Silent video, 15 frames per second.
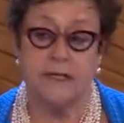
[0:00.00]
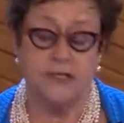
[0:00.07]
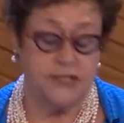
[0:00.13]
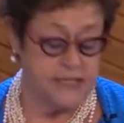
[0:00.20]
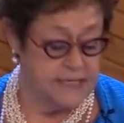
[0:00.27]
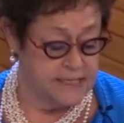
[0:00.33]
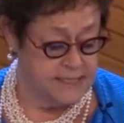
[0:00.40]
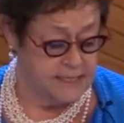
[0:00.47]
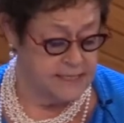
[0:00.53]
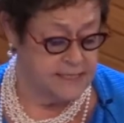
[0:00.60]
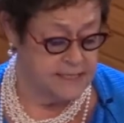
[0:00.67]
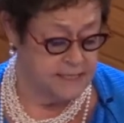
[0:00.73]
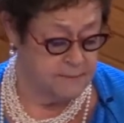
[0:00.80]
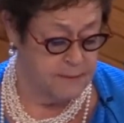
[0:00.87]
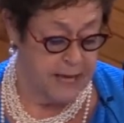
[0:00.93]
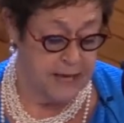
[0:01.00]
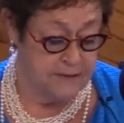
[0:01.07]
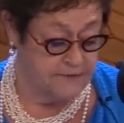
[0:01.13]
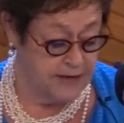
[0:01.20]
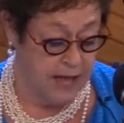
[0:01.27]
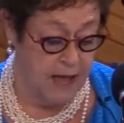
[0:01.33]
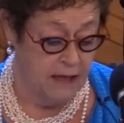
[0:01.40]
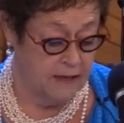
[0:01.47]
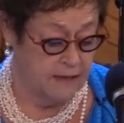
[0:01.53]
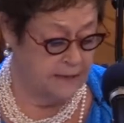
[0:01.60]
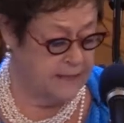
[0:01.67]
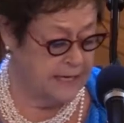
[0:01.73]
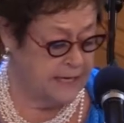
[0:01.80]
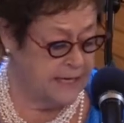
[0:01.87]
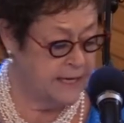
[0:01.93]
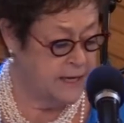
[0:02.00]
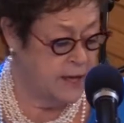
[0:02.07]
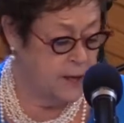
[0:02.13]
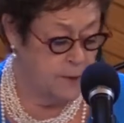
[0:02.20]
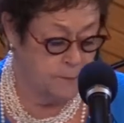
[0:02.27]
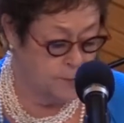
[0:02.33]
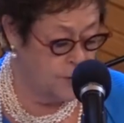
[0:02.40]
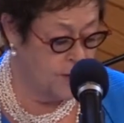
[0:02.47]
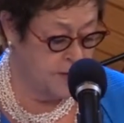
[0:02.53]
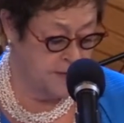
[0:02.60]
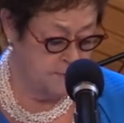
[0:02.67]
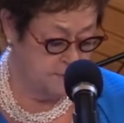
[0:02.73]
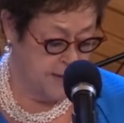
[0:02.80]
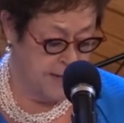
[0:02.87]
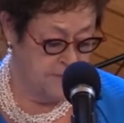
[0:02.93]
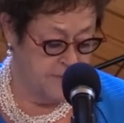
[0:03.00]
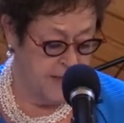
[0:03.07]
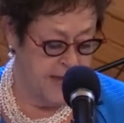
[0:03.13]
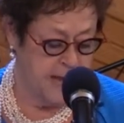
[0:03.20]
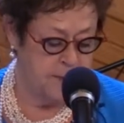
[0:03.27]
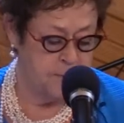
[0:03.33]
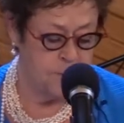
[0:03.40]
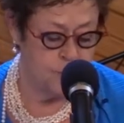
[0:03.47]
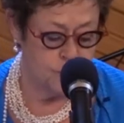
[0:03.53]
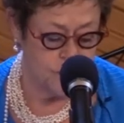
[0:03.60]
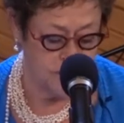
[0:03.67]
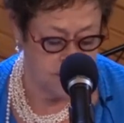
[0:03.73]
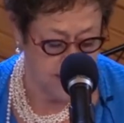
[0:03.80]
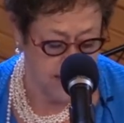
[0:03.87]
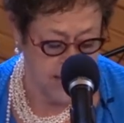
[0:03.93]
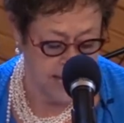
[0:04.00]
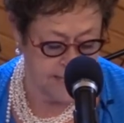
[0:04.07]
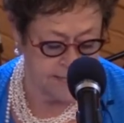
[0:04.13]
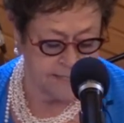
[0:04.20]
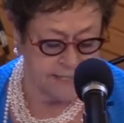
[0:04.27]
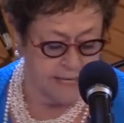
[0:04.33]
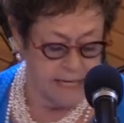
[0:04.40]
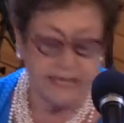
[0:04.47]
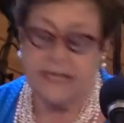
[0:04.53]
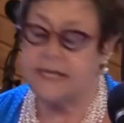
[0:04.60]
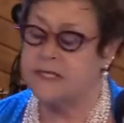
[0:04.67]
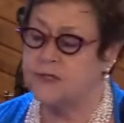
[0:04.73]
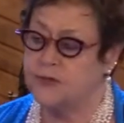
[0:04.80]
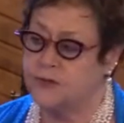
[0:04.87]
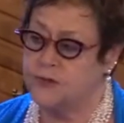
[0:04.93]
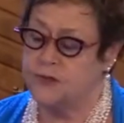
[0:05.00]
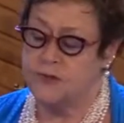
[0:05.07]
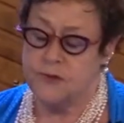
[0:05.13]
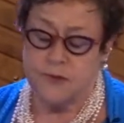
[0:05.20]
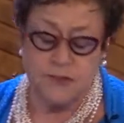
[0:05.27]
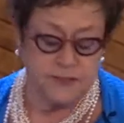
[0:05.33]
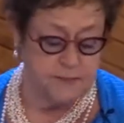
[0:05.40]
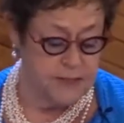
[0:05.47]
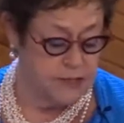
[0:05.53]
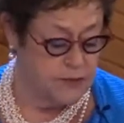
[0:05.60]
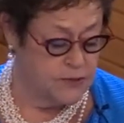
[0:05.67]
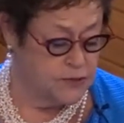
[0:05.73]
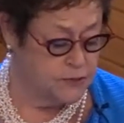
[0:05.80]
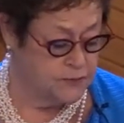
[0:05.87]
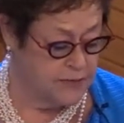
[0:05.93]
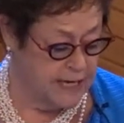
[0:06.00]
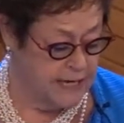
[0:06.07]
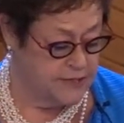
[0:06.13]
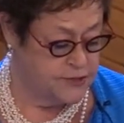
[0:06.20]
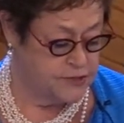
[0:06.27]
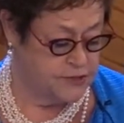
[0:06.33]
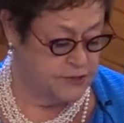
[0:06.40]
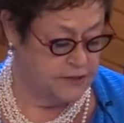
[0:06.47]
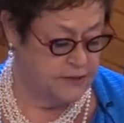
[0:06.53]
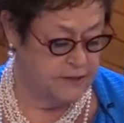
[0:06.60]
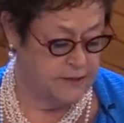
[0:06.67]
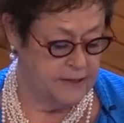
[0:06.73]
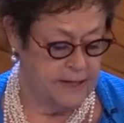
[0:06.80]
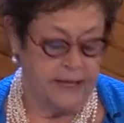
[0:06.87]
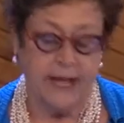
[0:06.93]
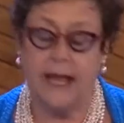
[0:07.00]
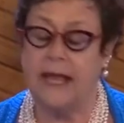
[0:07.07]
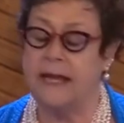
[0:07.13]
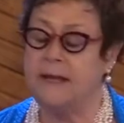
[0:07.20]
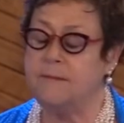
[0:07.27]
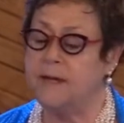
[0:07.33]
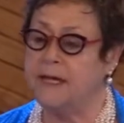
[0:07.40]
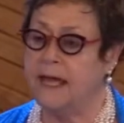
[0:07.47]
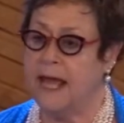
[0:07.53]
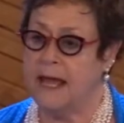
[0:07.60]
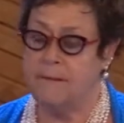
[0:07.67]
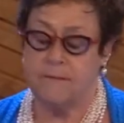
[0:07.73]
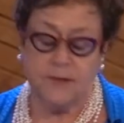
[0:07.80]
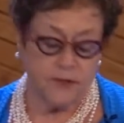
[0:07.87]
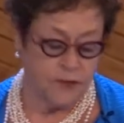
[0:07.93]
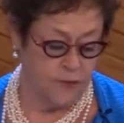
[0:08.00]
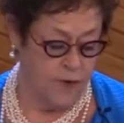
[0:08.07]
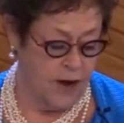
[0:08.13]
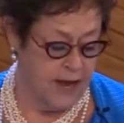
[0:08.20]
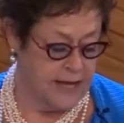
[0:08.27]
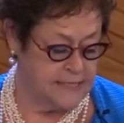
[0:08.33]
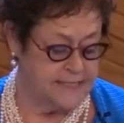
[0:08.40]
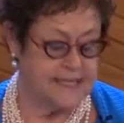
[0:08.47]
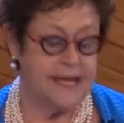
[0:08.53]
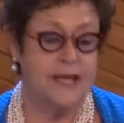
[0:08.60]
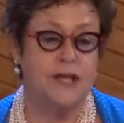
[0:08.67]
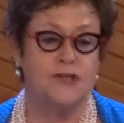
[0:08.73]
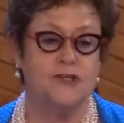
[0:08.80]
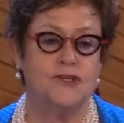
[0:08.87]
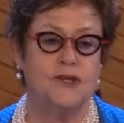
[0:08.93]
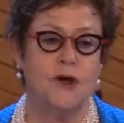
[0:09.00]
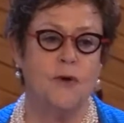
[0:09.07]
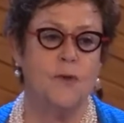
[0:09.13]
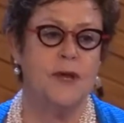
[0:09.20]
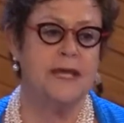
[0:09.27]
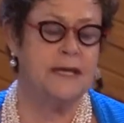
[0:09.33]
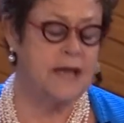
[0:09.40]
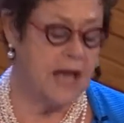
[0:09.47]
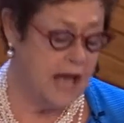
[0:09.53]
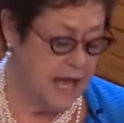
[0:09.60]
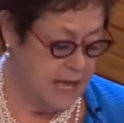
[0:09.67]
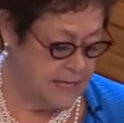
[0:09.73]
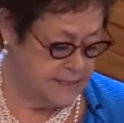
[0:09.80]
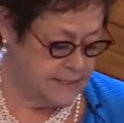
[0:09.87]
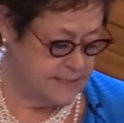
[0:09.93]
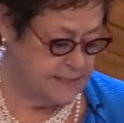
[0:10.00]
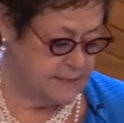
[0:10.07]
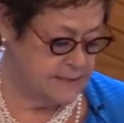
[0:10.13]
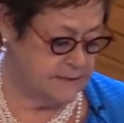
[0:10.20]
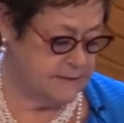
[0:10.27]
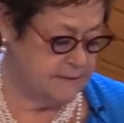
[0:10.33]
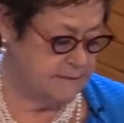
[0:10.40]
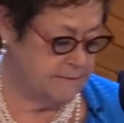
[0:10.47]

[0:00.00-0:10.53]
Jesus, the man of Galilee, born in Bethlehem, realized his true spiritual nature, and he became the Christ, showing us